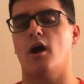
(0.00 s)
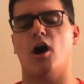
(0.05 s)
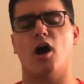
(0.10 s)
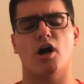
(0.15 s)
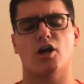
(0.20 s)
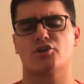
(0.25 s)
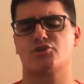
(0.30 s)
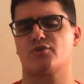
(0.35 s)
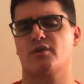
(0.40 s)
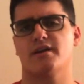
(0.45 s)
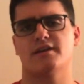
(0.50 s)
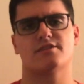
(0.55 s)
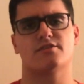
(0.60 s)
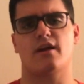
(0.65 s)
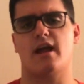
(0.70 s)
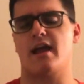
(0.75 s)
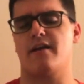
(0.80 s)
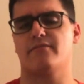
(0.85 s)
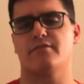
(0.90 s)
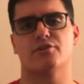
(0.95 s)
Entrees are
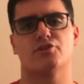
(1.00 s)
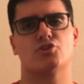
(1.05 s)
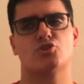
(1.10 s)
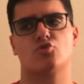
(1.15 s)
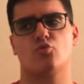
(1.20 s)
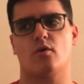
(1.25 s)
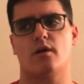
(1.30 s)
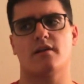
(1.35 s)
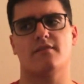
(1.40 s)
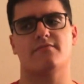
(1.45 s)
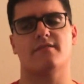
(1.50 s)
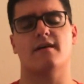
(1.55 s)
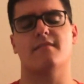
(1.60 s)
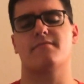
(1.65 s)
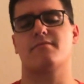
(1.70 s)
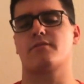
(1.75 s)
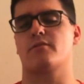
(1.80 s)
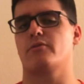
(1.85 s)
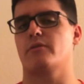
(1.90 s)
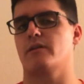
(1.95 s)
average
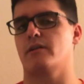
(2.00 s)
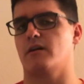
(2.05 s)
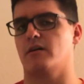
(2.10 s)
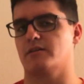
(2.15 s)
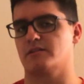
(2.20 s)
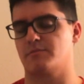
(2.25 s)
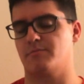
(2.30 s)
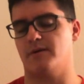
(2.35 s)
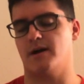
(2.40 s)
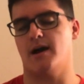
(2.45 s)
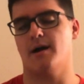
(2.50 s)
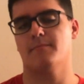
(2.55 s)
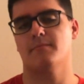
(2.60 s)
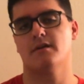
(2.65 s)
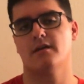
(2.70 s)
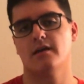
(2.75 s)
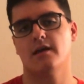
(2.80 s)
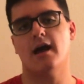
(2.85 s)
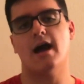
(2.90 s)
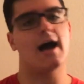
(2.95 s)
$25, $30 a pop.
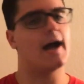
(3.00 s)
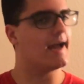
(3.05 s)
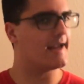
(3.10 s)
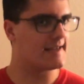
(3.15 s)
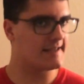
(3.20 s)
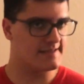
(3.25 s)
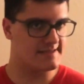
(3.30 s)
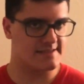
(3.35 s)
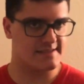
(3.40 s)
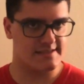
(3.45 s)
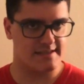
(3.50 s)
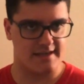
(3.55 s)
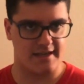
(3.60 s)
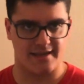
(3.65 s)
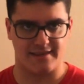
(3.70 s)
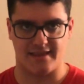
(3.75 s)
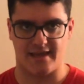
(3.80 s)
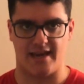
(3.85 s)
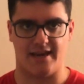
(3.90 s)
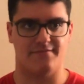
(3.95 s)
I can
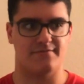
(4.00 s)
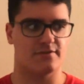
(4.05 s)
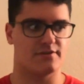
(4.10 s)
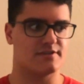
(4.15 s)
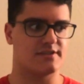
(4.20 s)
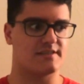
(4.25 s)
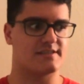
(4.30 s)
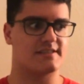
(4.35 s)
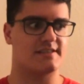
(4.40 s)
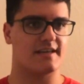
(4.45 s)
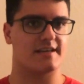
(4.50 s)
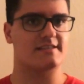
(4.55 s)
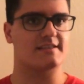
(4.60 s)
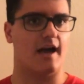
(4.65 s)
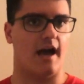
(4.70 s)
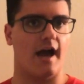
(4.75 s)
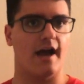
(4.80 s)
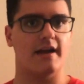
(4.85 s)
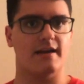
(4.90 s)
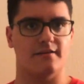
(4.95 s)
see that if there's a
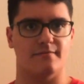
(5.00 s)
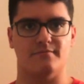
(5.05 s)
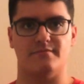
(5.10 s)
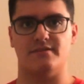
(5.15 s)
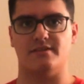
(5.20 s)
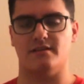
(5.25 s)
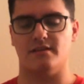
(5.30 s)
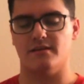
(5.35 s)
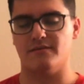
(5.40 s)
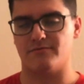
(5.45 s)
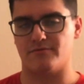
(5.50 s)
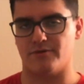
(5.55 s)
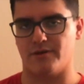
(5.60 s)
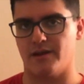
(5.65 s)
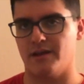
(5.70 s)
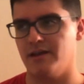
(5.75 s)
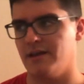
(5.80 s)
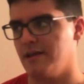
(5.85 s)
6-item delivery